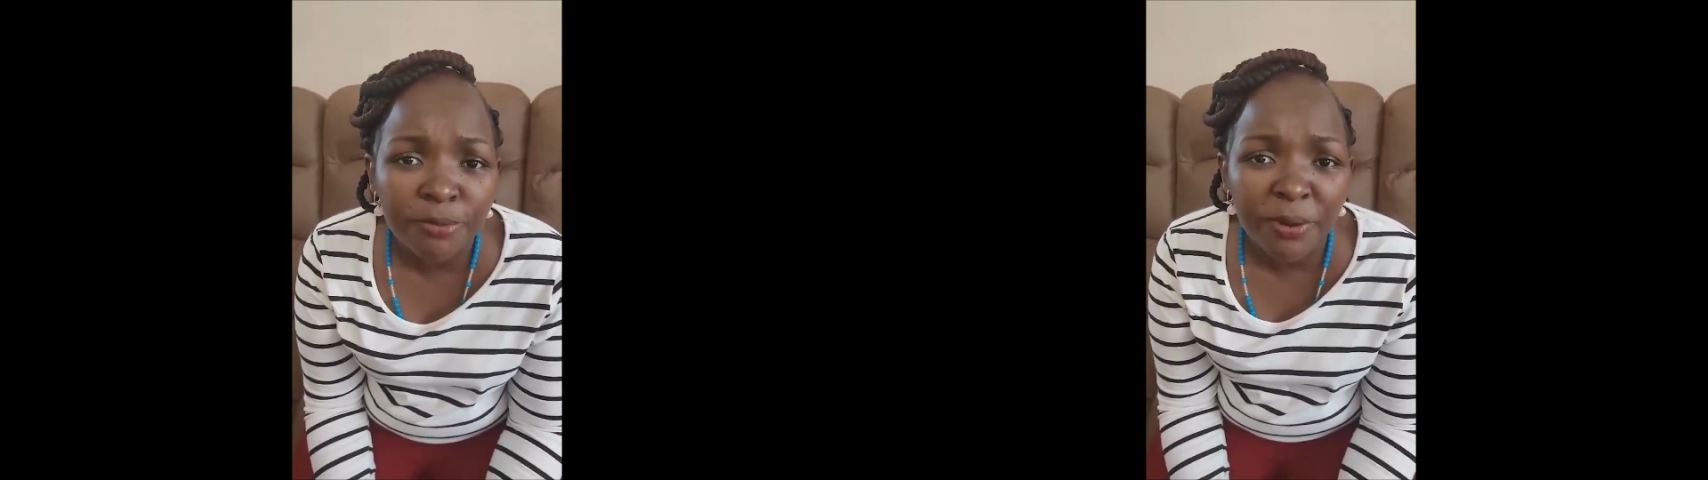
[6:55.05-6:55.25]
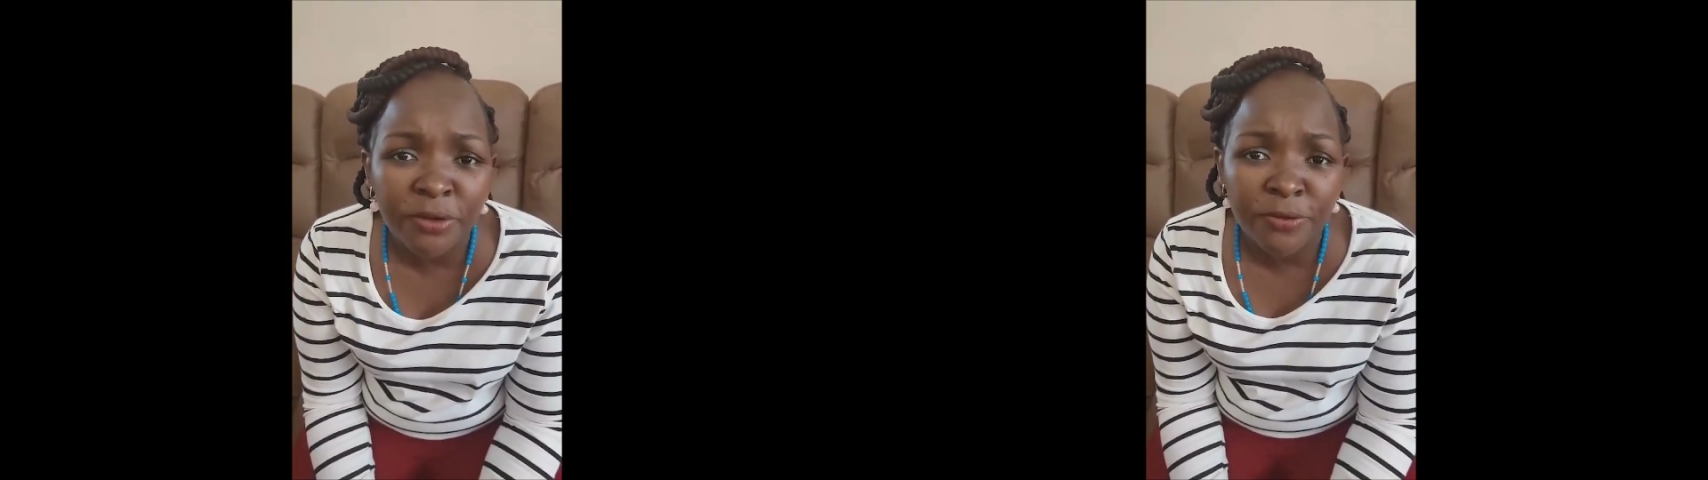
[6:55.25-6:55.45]

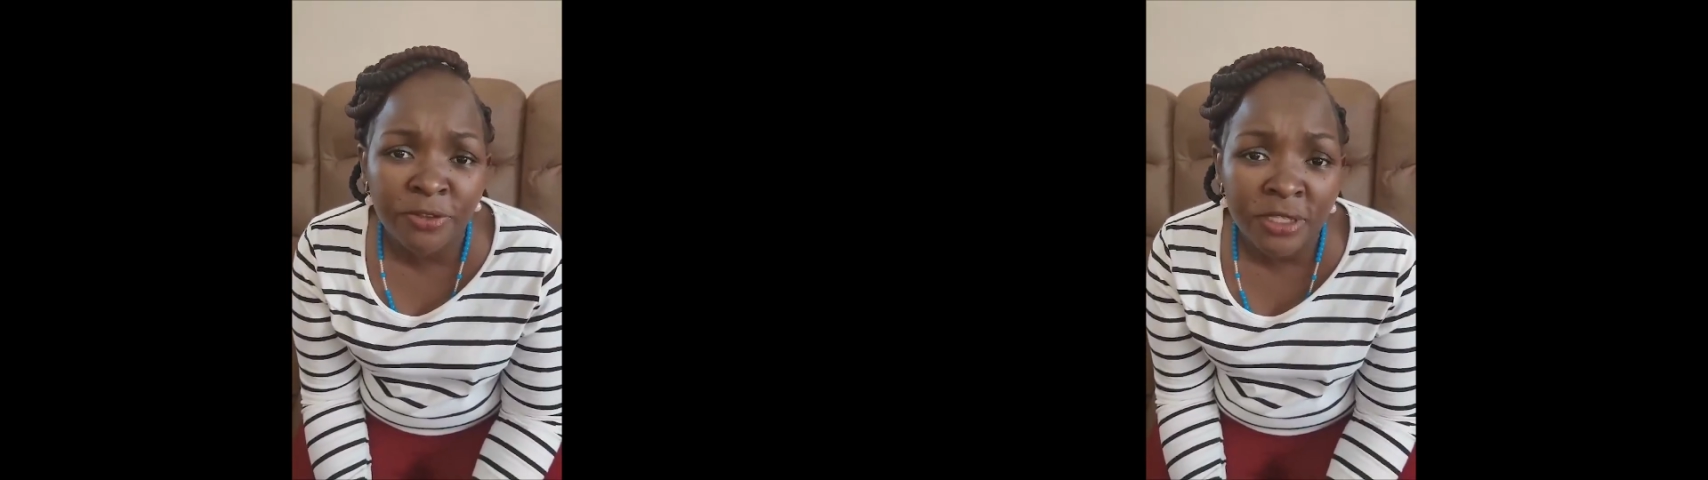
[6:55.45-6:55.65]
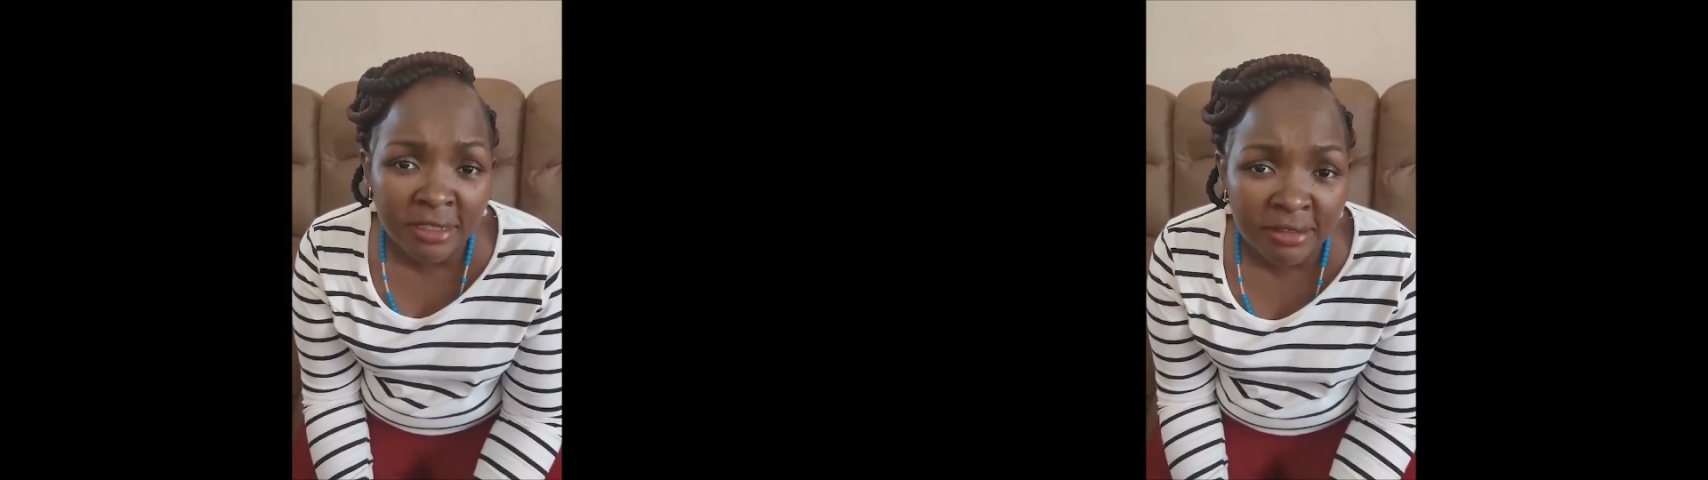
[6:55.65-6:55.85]
as part of
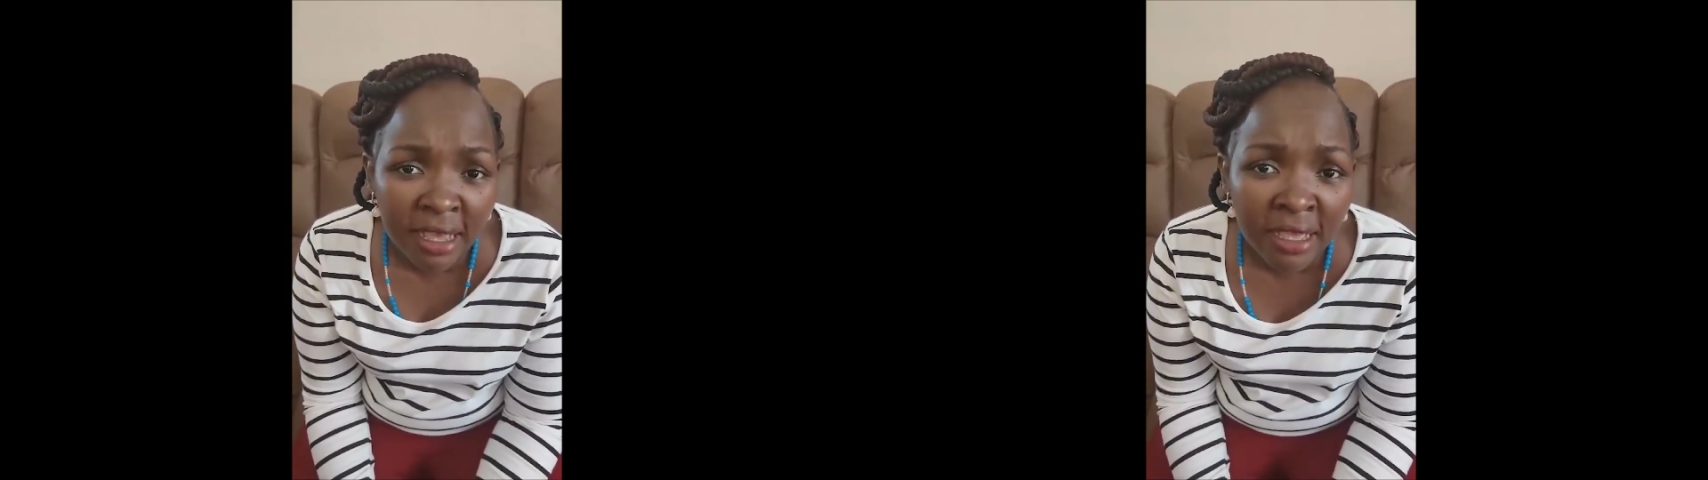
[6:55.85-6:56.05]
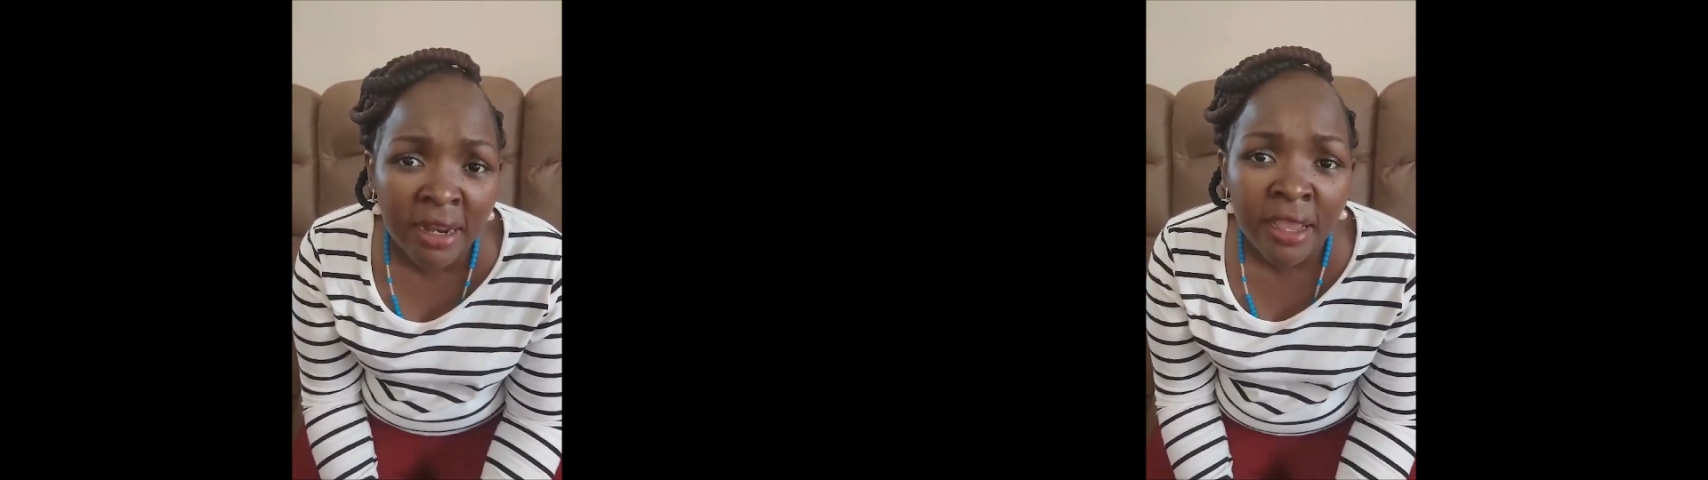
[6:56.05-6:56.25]

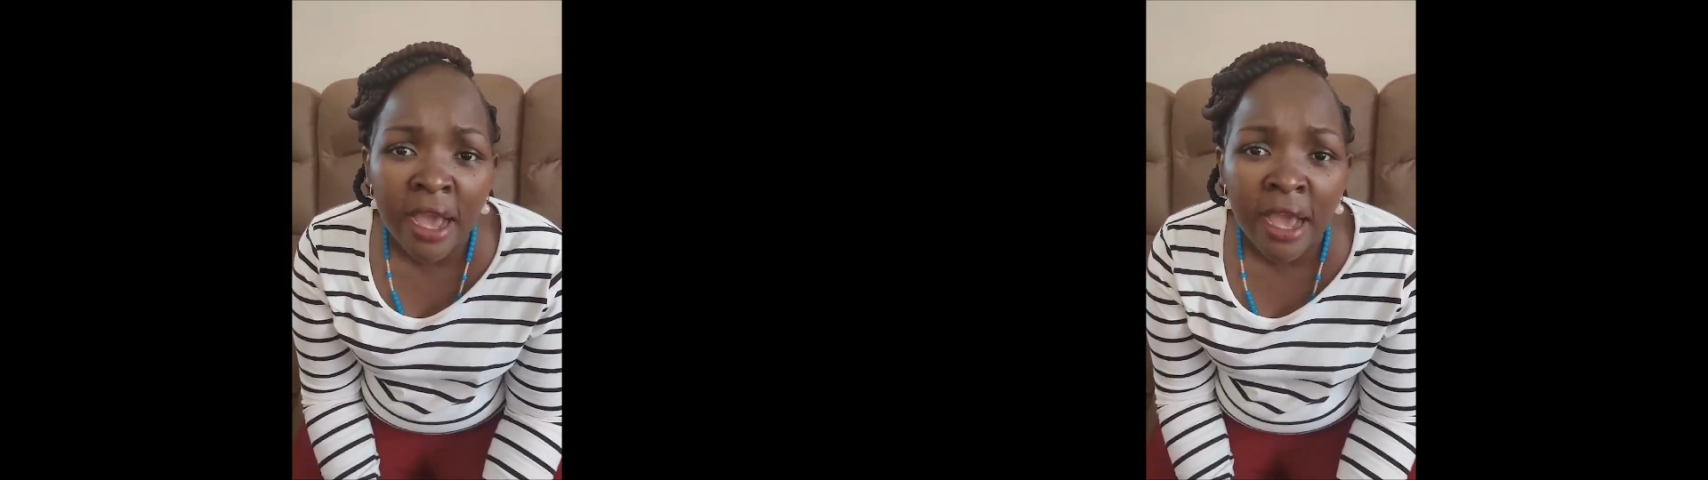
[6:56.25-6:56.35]
CSR